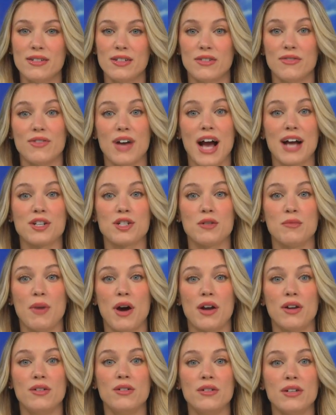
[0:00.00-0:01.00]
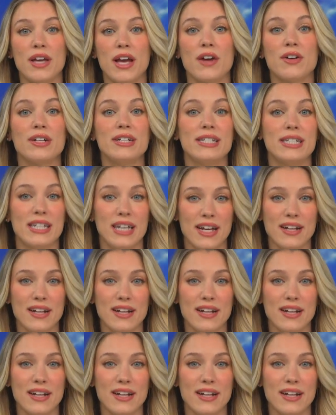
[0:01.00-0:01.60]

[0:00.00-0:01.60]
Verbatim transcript: to fashion model Carrie D.